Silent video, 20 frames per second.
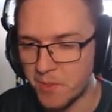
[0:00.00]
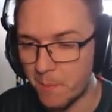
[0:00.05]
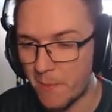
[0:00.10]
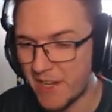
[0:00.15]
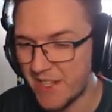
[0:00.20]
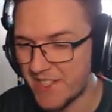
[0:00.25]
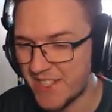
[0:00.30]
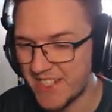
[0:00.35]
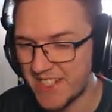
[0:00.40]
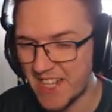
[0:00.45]
So
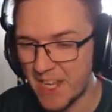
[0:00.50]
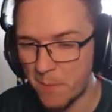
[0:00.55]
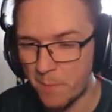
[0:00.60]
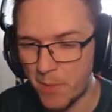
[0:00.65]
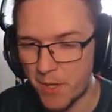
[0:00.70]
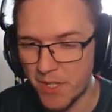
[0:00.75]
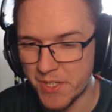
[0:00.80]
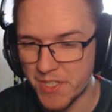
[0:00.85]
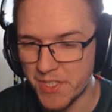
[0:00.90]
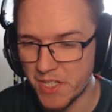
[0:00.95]
Man City
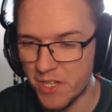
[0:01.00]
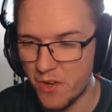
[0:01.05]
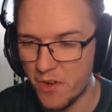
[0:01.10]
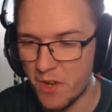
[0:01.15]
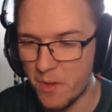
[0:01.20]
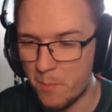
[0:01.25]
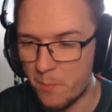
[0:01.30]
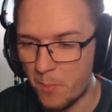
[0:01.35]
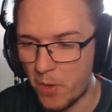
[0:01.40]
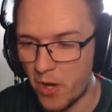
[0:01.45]
get
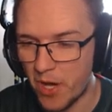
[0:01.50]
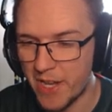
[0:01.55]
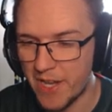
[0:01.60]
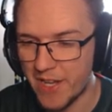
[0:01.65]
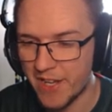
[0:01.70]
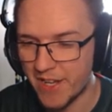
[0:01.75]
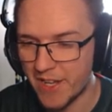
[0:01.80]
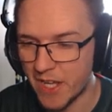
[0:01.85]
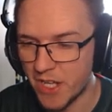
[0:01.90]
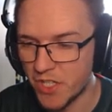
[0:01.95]
Barcelona,
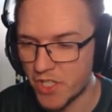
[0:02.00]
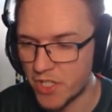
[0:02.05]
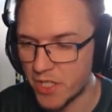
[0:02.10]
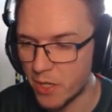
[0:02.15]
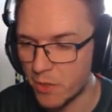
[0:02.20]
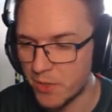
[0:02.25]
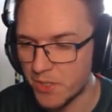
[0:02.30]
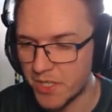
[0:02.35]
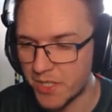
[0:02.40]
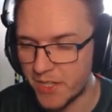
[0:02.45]
Bayern get
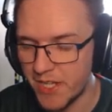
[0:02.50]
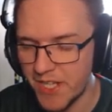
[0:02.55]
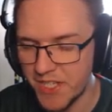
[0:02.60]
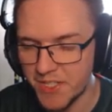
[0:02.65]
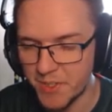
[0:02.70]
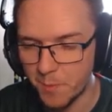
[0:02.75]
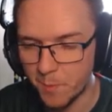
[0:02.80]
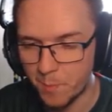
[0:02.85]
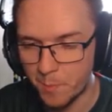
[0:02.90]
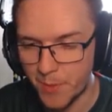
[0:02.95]
Chelsea.
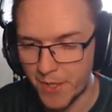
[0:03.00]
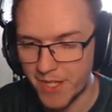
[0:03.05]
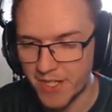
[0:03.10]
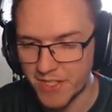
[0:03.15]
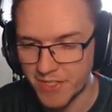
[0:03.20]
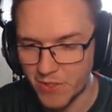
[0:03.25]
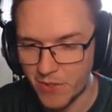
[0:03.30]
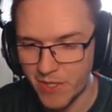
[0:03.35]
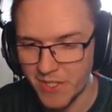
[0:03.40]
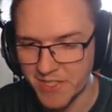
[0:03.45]
There's some
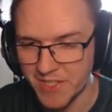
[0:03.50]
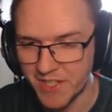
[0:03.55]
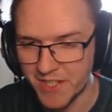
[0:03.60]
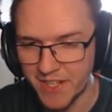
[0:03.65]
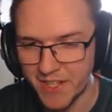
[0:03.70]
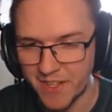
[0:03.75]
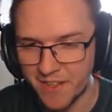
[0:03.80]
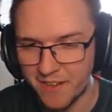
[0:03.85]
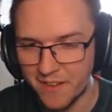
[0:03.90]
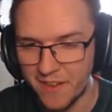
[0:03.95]
big ties in
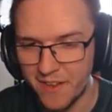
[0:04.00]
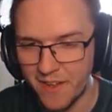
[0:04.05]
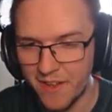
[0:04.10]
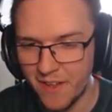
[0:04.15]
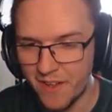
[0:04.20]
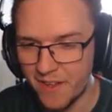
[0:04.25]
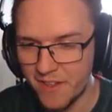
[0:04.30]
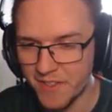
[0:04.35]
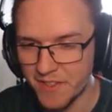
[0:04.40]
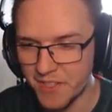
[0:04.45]
here.
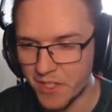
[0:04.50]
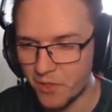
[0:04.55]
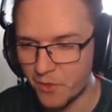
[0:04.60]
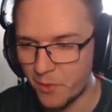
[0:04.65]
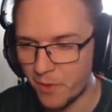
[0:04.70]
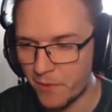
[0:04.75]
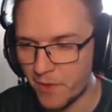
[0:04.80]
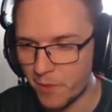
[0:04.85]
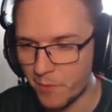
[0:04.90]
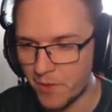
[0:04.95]

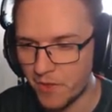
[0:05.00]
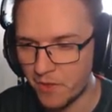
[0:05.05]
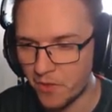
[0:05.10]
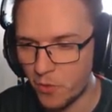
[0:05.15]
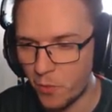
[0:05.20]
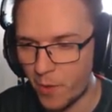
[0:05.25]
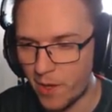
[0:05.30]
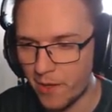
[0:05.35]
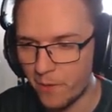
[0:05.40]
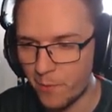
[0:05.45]
So I think we've done
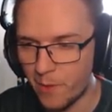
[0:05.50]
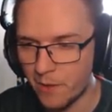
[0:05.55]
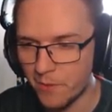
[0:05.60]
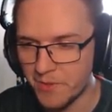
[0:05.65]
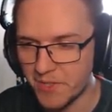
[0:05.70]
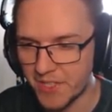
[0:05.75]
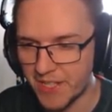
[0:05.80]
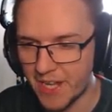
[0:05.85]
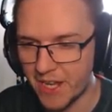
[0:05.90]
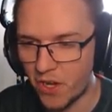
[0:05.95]
quite
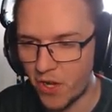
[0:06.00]
well to